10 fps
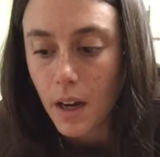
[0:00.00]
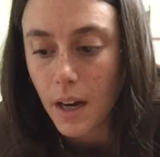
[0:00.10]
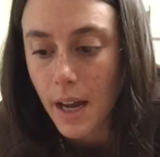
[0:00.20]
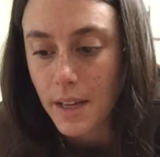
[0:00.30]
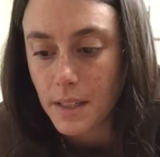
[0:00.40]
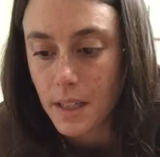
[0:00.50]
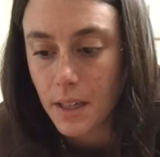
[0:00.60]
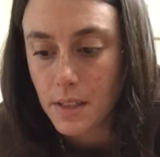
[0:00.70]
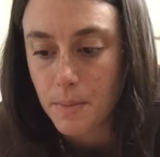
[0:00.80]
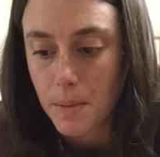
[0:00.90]
Alright,
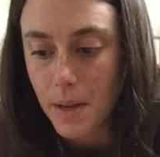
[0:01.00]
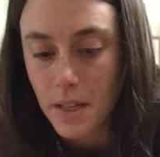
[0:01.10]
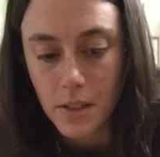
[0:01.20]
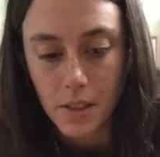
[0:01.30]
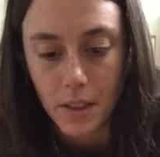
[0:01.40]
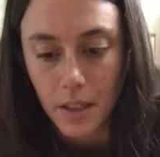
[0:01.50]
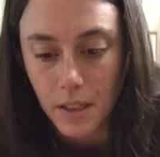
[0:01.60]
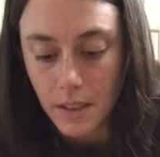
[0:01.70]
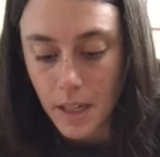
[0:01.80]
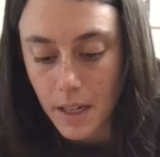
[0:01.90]
so my pages are
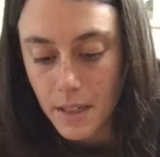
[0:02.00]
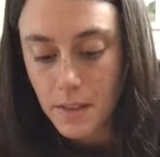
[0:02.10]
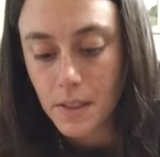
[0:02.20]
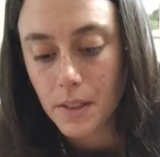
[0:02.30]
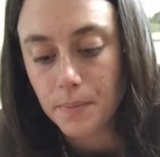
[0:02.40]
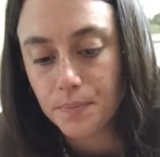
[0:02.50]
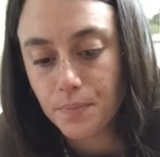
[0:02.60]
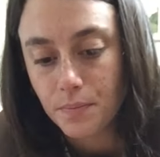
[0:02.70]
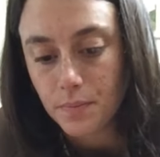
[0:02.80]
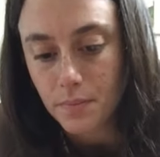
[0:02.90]
all aligned.
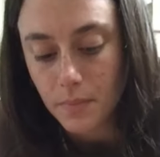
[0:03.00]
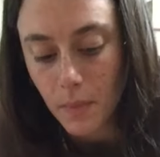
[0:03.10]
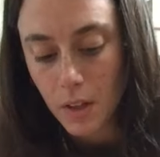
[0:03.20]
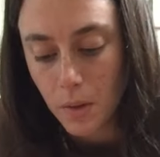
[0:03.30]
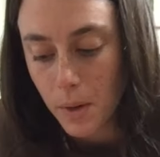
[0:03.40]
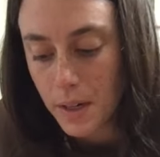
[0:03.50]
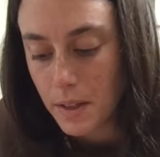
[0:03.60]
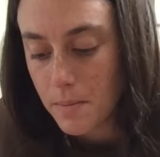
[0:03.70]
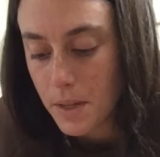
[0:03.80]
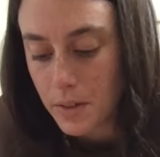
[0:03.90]
The one in
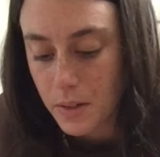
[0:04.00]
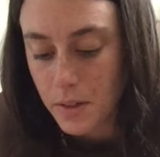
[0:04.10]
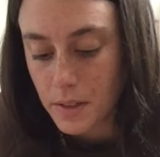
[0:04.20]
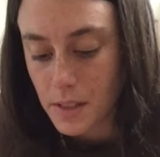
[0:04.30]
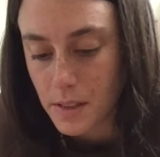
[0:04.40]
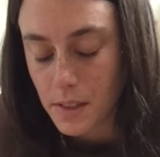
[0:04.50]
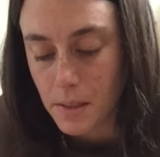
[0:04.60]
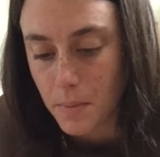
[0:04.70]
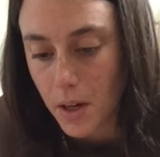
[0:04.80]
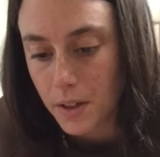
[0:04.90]
the middle, since it's
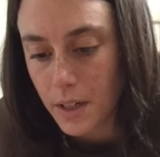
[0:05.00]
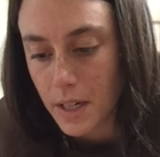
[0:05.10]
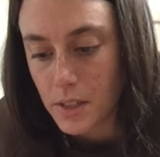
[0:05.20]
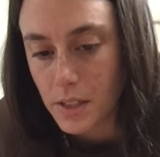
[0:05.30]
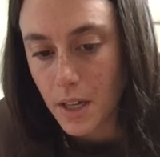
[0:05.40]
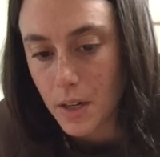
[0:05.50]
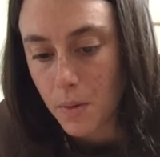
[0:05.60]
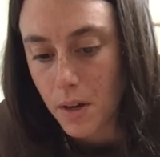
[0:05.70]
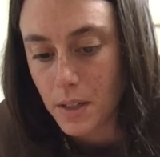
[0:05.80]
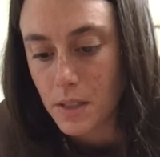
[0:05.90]
smaller, I just kind of
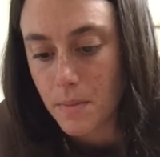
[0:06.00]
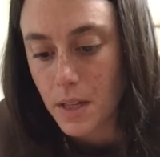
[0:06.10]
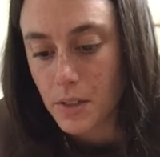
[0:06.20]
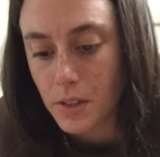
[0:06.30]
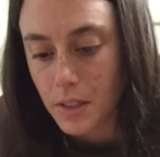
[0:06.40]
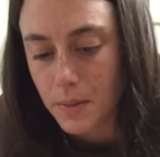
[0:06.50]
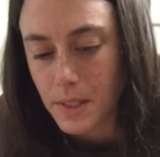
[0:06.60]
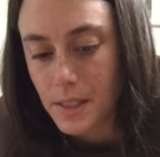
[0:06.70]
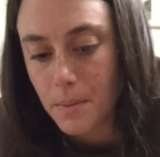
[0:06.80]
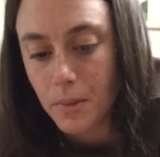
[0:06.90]
wanted to make sure it
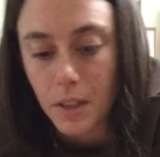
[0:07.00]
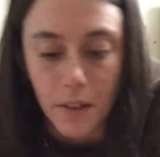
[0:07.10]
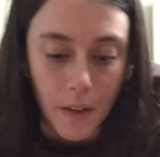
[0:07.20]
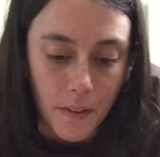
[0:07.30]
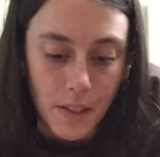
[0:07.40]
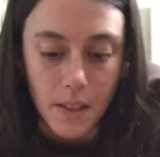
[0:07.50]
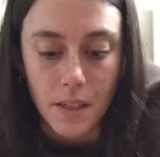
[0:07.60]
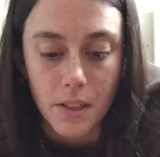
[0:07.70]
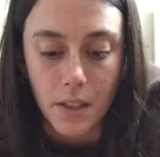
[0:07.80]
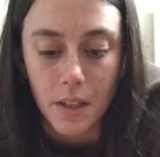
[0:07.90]
was somewhere around the
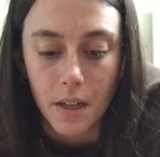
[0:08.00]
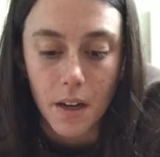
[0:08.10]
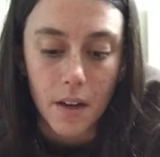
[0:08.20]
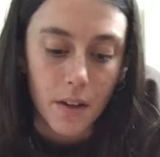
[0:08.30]
center,